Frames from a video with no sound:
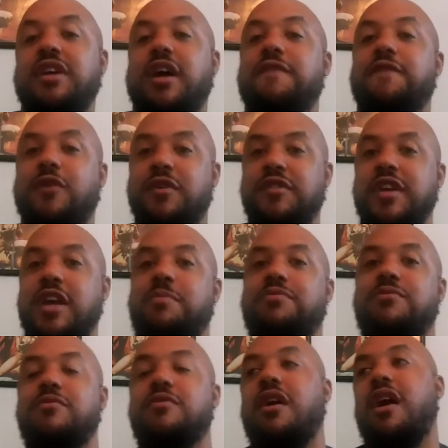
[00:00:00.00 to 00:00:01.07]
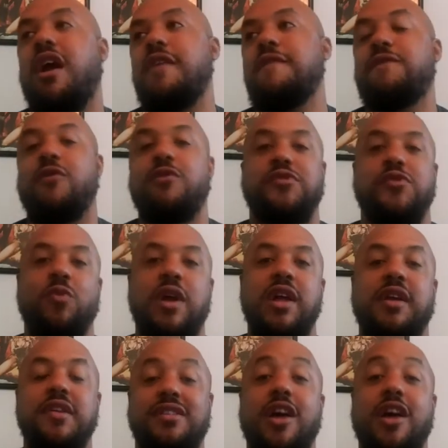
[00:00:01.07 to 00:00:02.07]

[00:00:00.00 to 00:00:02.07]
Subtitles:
Like, for example, all right, Force Awakens.